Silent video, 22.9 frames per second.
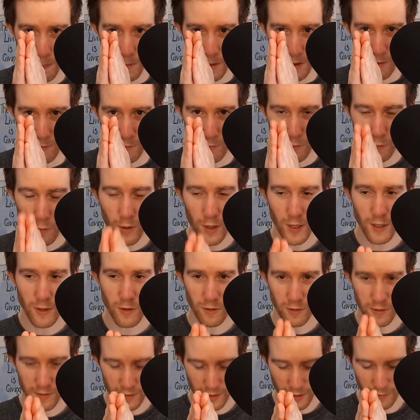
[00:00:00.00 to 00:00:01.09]
avoid
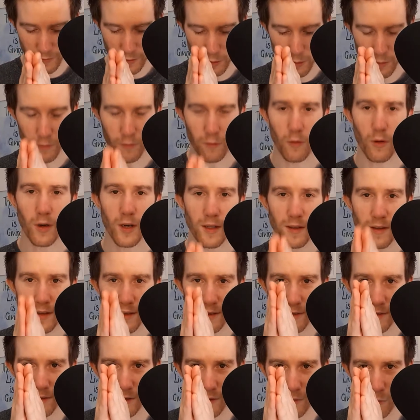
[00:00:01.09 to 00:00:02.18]

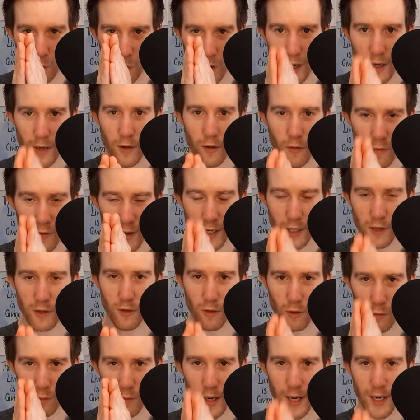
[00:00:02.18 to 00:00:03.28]
this one
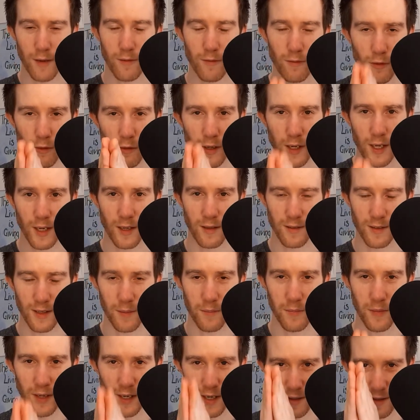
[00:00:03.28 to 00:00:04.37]
directional way of looking at
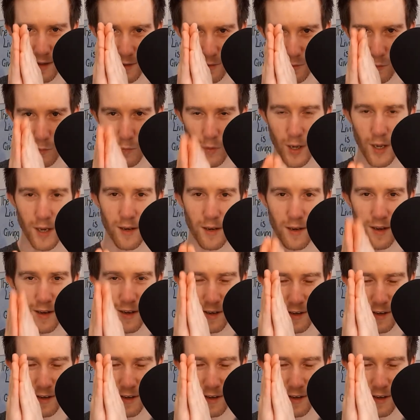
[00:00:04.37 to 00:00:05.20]
something and this one